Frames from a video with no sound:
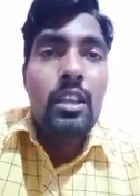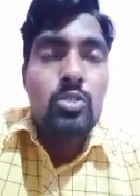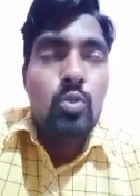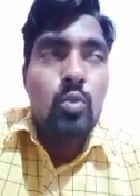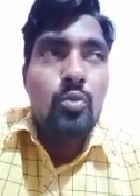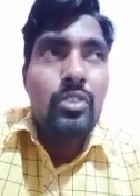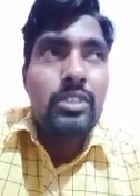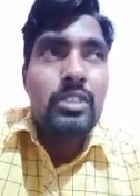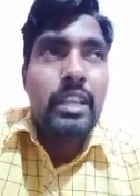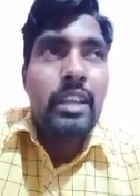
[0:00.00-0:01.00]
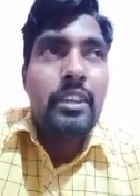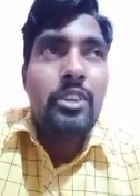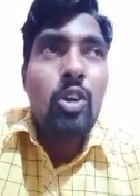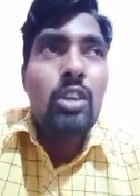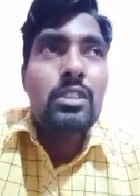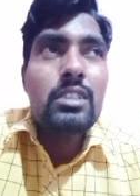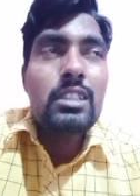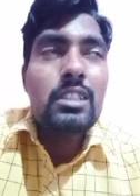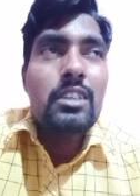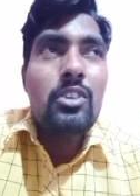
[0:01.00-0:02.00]
So once again recall
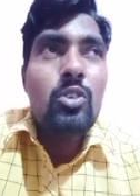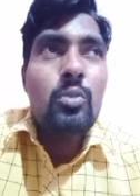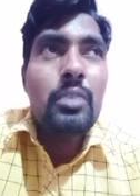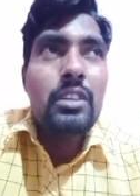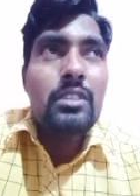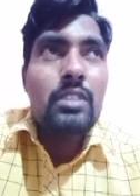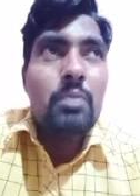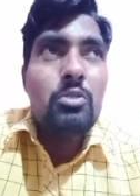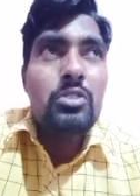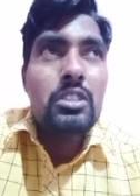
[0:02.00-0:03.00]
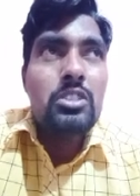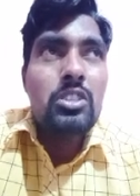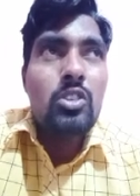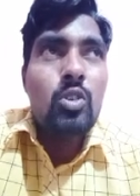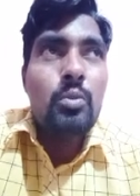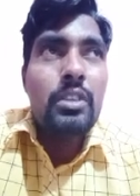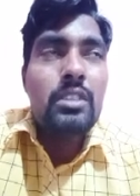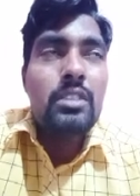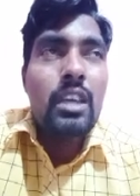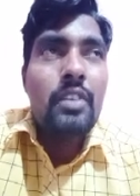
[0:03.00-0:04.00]
60 kilometers up to 60
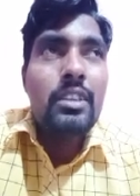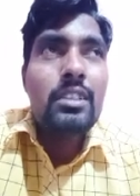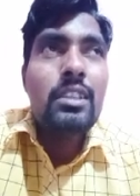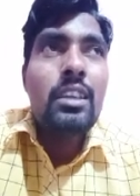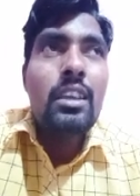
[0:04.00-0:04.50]
kilometers having the